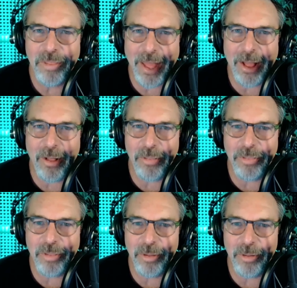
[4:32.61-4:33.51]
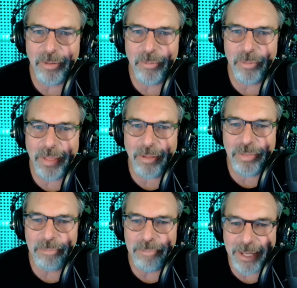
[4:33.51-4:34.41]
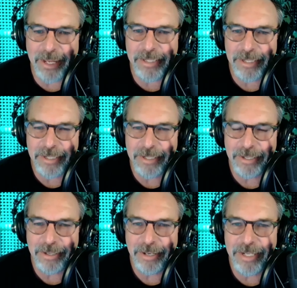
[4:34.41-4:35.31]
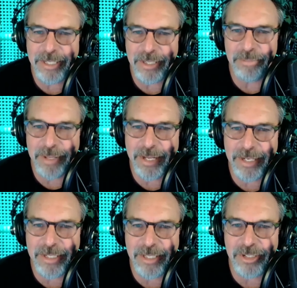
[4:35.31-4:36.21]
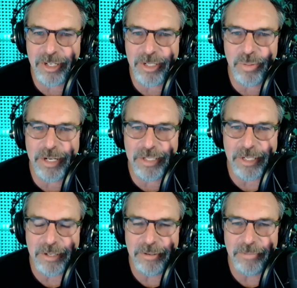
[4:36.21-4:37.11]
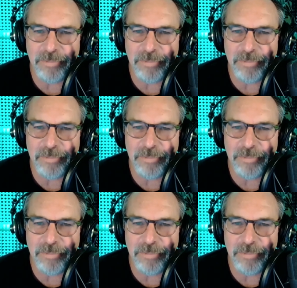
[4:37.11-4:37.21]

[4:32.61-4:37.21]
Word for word: without the without the meat? Is it the no. meat? Cheese, what is it?